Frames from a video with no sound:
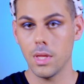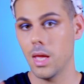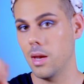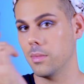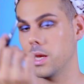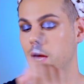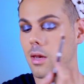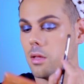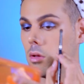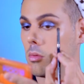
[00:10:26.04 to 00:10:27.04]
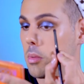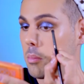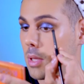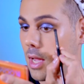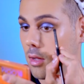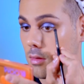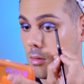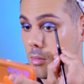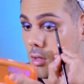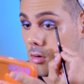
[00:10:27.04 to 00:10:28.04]
And I'm gonna add a little bit black on the
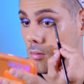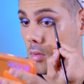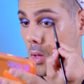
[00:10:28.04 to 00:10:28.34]
bottom.